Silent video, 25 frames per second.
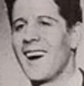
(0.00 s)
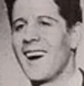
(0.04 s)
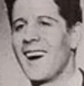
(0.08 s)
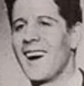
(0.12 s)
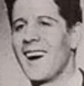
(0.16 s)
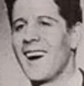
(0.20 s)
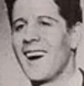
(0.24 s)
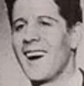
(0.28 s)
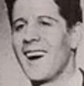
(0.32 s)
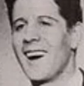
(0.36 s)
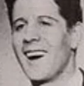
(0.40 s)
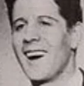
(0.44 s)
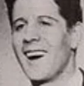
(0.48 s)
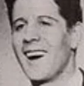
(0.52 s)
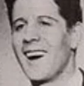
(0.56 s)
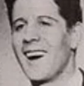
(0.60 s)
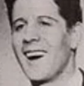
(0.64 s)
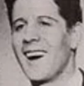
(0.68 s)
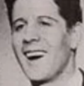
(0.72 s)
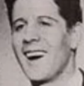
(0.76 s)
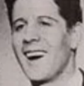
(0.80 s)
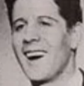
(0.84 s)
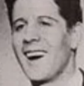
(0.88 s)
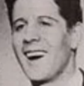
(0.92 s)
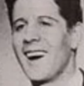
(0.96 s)

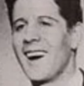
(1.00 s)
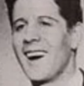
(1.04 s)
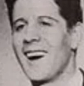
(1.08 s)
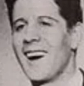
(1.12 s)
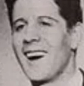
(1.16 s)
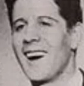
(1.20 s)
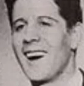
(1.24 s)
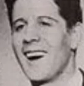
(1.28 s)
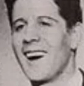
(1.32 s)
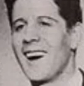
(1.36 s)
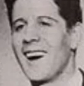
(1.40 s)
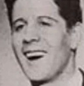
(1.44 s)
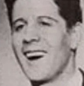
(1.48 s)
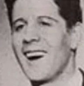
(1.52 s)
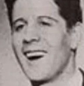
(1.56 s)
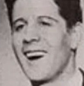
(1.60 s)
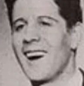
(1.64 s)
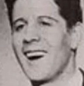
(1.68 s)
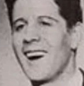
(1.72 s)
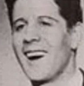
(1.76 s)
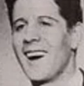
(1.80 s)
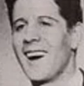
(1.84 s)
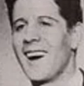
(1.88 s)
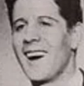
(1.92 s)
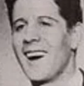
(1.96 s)

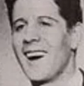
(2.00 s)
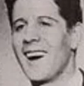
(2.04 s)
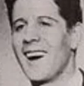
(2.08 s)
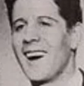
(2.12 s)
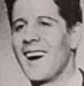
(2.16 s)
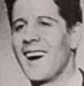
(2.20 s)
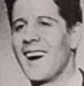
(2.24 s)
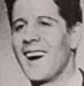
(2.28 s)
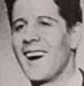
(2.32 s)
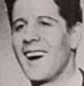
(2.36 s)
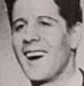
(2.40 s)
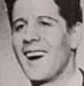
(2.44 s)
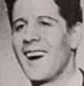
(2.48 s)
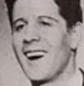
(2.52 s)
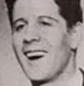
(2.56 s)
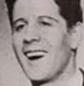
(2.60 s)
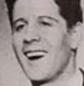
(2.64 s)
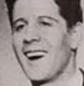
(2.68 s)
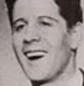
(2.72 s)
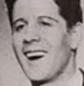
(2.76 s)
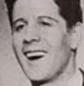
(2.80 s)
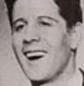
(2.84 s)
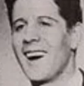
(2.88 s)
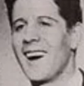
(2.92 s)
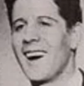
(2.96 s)

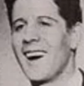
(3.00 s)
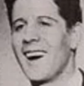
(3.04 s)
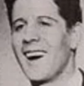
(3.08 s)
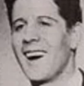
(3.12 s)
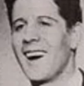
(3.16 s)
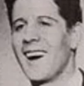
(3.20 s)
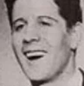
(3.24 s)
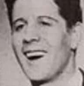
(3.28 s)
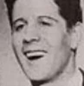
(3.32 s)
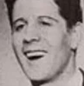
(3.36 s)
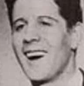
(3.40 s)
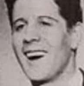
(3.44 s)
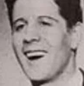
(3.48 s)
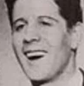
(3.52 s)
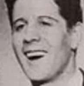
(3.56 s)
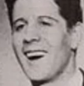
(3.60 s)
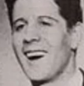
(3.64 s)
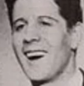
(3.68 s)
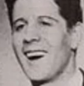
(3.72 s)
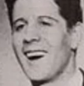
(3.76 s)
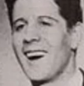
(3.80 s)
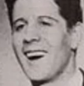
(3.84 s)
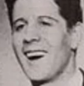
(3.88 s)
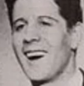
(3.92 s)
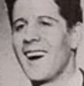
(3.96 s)

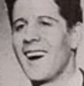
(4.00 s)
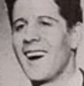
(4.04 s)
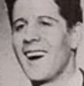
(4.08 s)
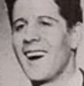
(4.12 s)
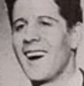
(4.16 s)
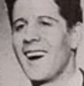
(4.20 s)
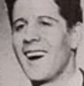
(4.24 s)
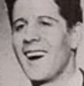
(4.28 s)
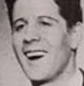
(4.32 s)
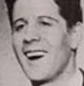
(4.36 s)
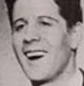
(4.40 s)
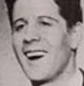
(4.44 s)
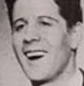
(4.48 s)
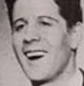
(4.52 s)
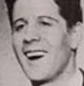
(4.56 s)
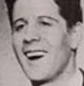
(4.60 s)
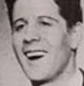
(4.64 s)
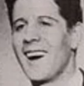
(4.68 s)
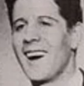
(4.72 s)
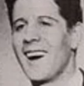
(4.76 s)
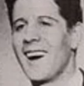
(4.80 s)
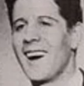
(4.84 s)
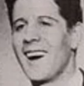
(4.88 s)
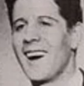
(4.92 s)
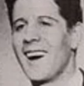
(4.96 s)

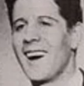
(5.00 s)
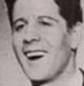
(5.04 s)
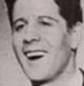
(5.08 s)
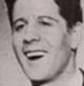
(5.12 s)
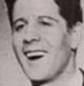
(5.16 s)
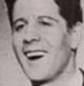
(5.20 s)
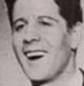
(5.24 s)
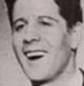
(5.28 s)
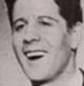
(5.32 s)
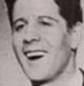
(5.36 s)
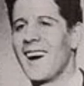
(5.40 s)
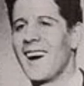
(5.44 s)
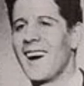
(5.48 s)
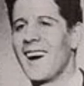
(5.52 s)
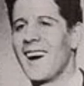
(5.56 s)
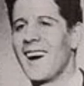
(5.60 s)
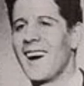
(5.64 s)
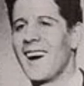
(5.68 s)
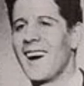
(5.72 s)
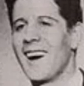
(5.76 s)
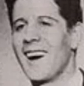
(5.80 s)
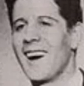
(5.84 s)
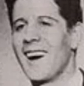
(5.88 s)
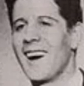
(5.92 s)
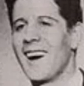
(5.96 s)

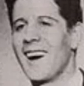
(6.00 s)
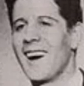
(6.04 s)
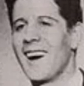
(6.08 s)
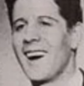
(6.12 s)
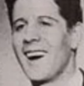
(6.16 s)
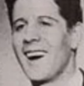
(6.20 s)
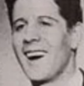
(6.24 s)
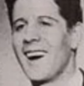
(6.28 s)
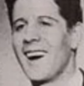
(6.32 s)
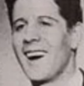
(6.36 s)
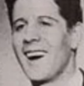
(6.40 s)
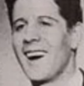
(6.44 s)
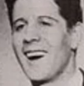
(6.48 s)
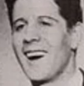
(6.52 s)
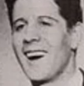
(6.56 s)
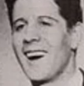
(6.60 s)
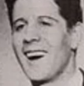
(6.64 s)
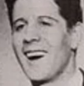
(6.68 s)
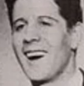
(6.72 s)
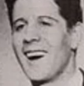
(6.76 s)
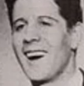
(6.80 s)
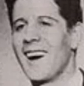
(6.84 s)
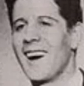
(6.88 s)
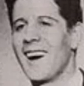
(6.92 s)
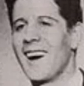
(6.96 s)

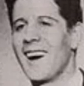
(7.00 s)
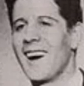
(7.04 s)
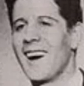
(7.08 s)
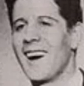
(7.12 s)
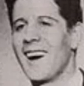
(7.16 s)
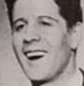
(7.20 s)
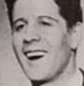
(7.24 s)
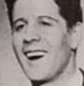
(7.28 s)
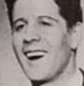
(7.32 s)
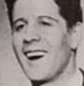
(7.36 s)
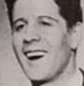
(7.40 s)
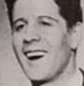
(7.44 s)
[no speech]